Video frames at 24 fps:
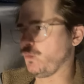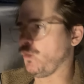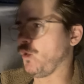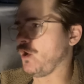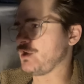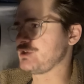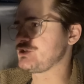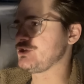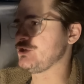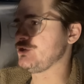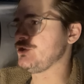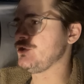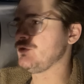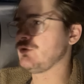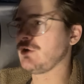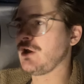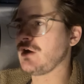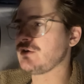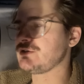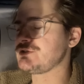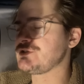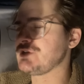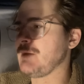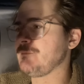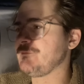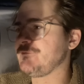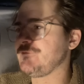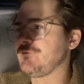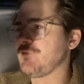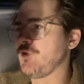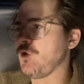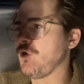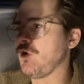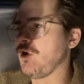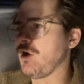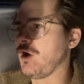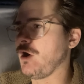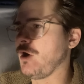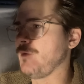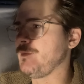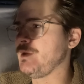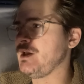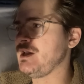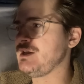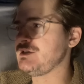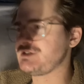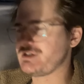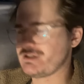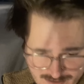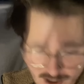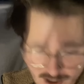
What are you locked up for, hobbit?